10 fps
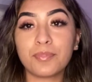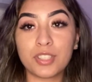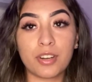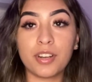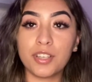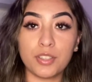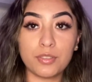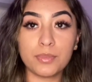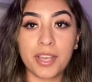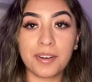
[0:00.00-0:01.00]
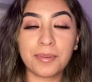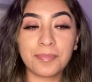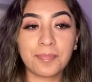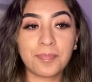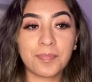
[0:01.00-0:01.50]
starting a YouTube
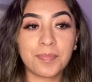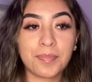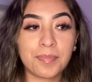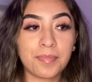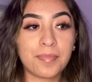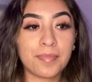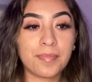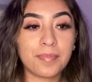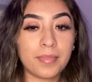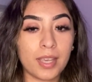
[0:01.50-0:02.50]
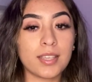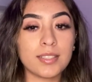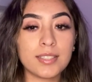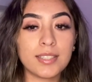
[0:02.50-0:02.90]
channel because